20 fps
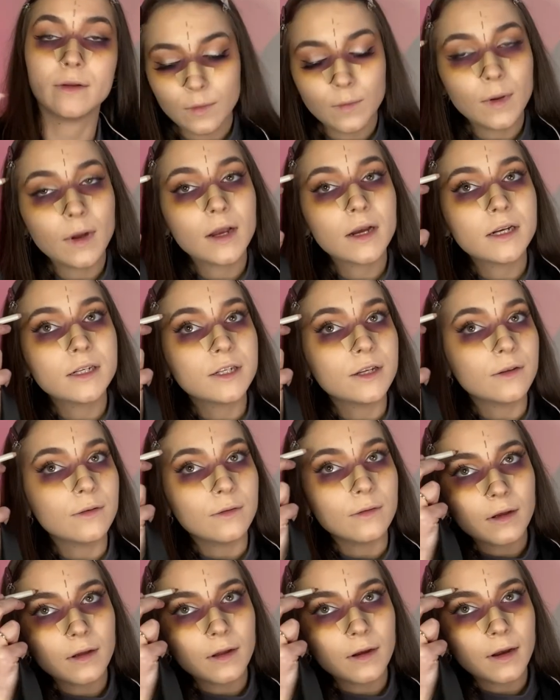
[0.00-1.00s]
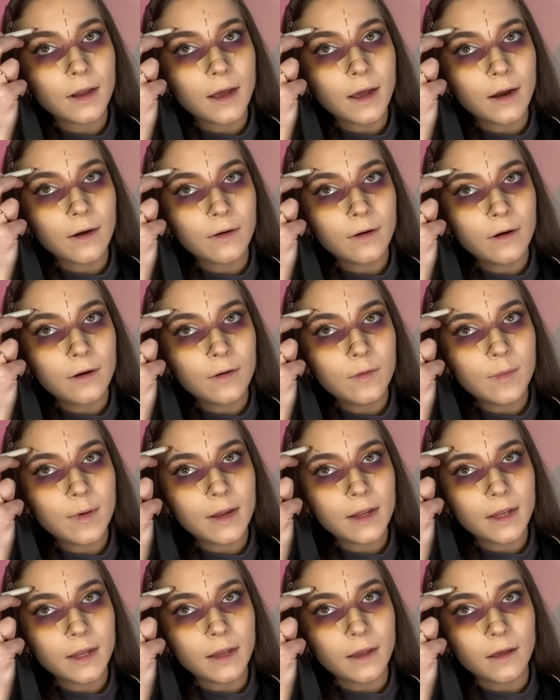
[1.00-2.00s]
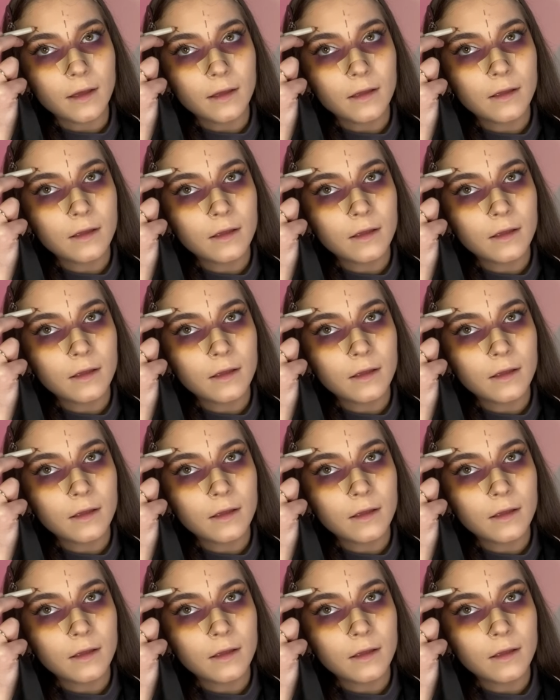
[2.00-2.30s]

We're going to do an arrow right here.